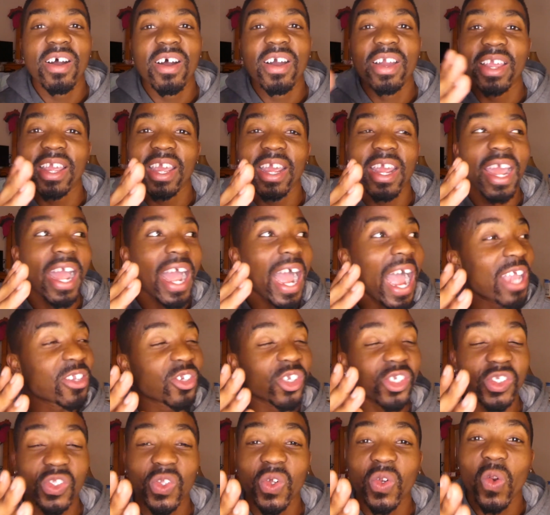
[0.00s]
Okay, I
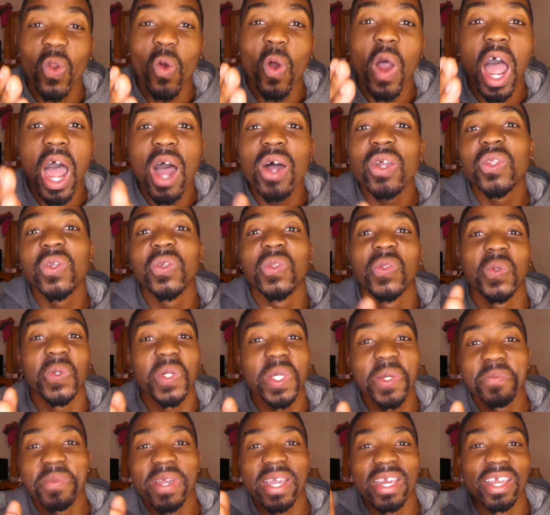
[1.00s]
just don't know how to do
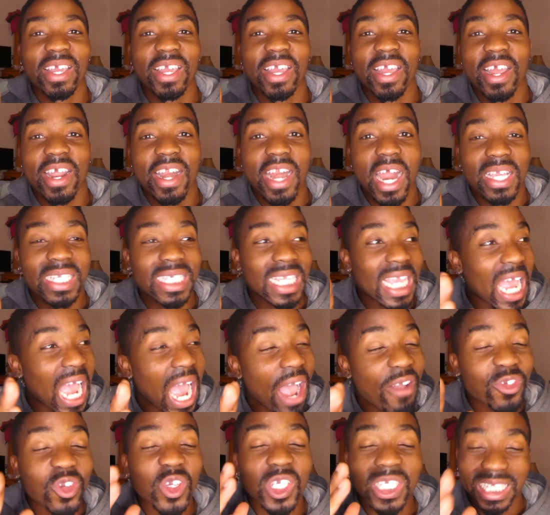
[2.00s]
it, man. That's it.
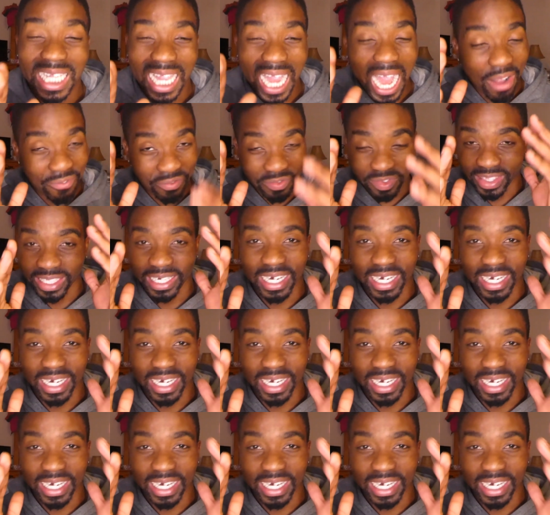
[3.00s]
I just I've